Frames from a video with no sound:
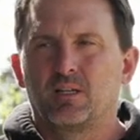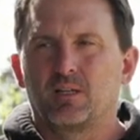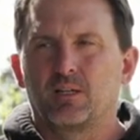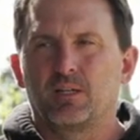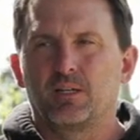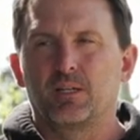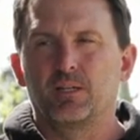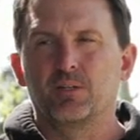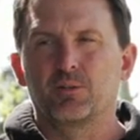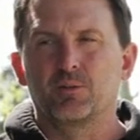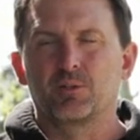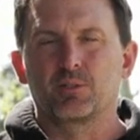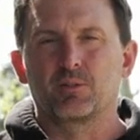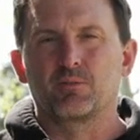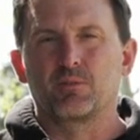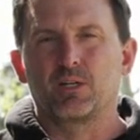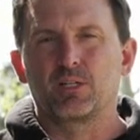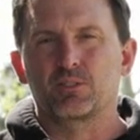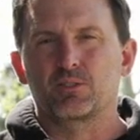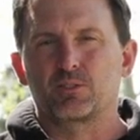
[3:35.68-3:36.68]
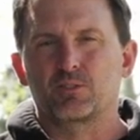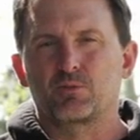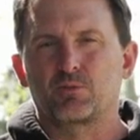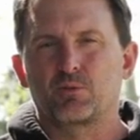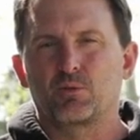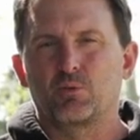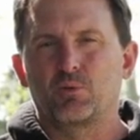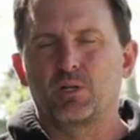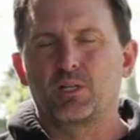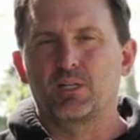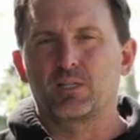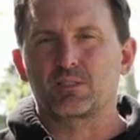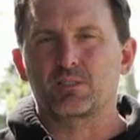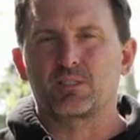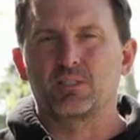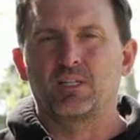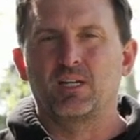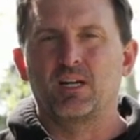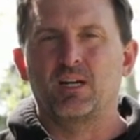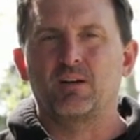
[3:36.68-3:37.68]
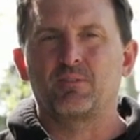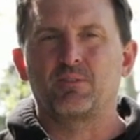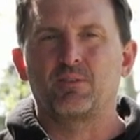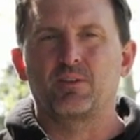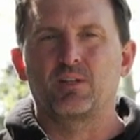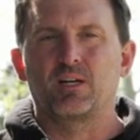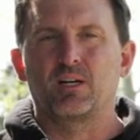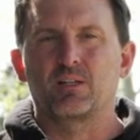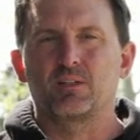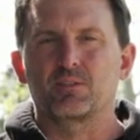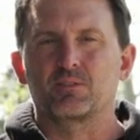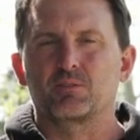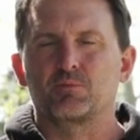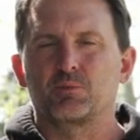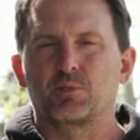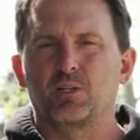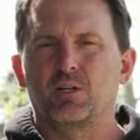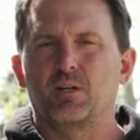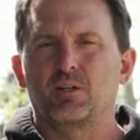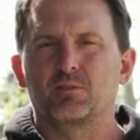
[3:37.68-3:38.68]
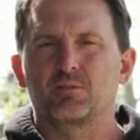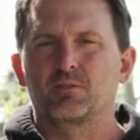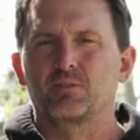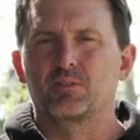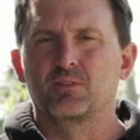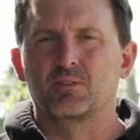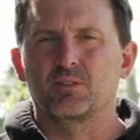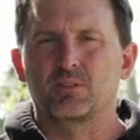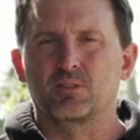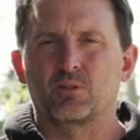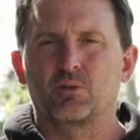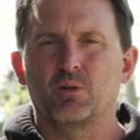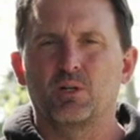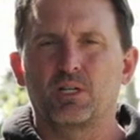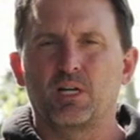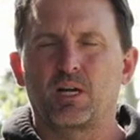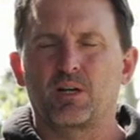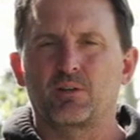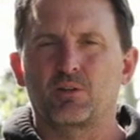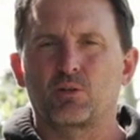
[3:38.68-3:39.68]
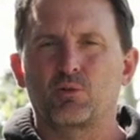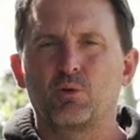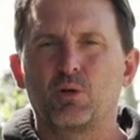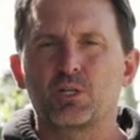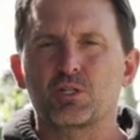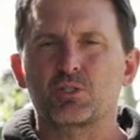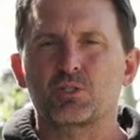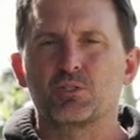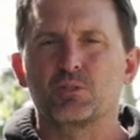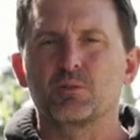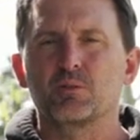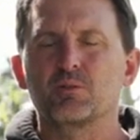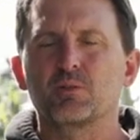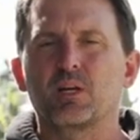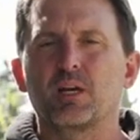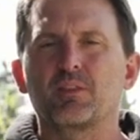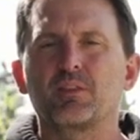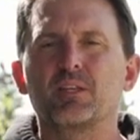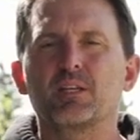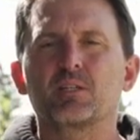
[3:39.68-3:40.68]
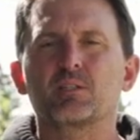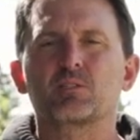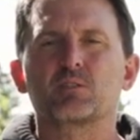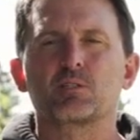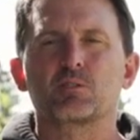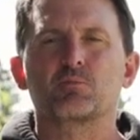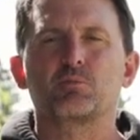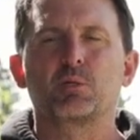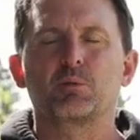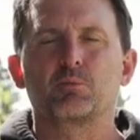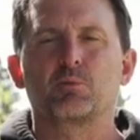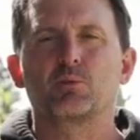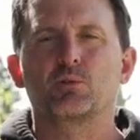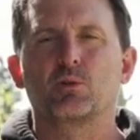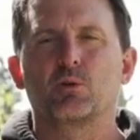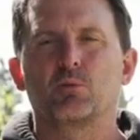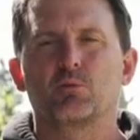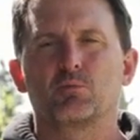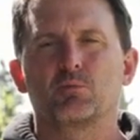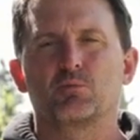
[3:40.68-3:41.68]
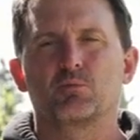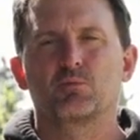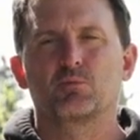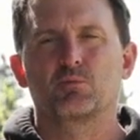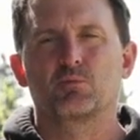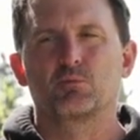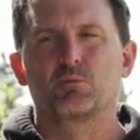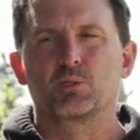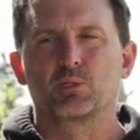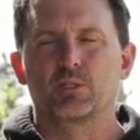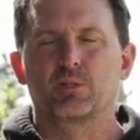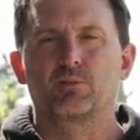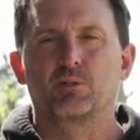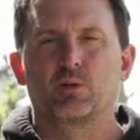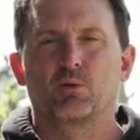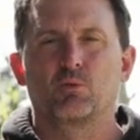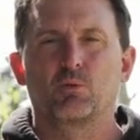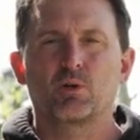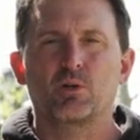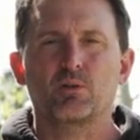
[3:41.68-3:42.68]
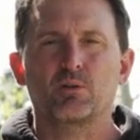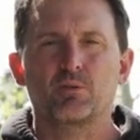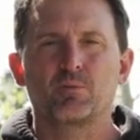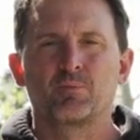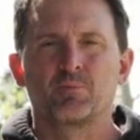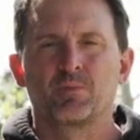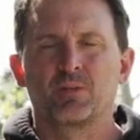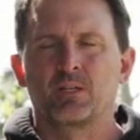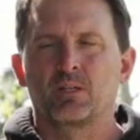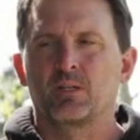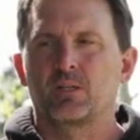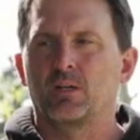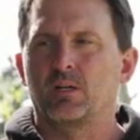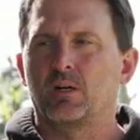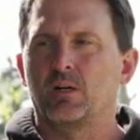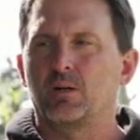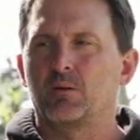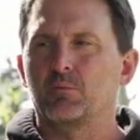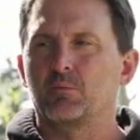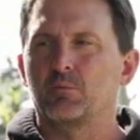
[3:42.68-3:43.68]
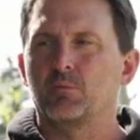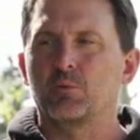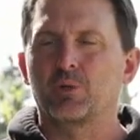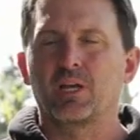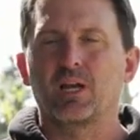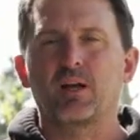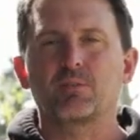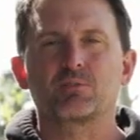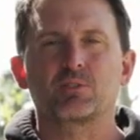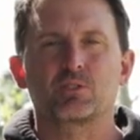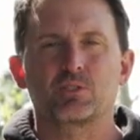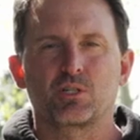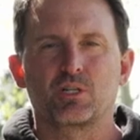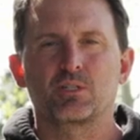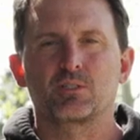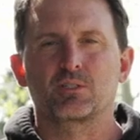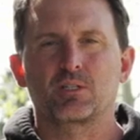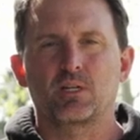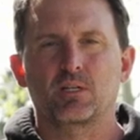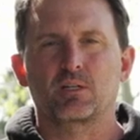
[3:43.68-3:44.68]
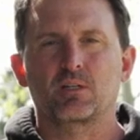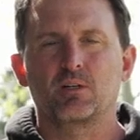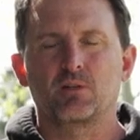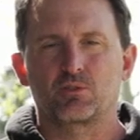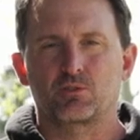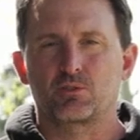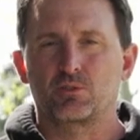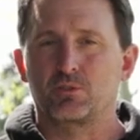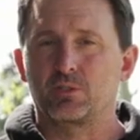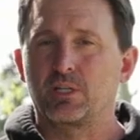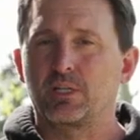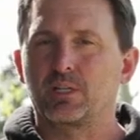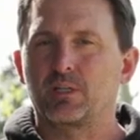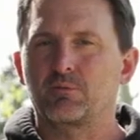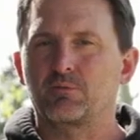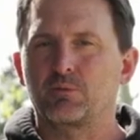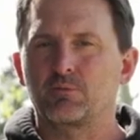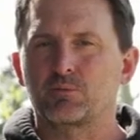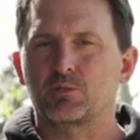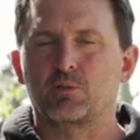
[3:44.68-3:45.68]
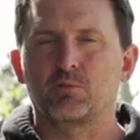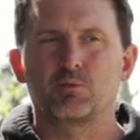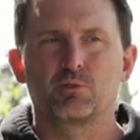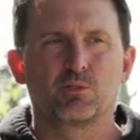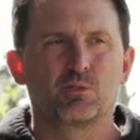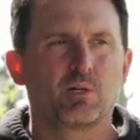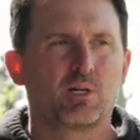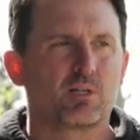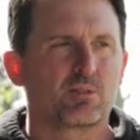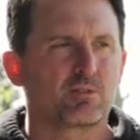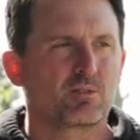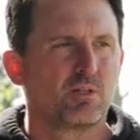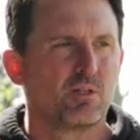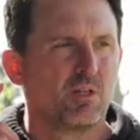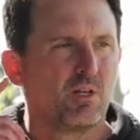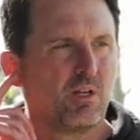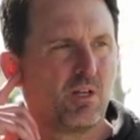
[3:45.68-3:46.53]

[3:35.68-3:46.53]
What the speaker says: hearing devices for way less than half of that is beyond out of the question. I think it's because people don't believe they'll work. We have to change that culture. Take it from someone who has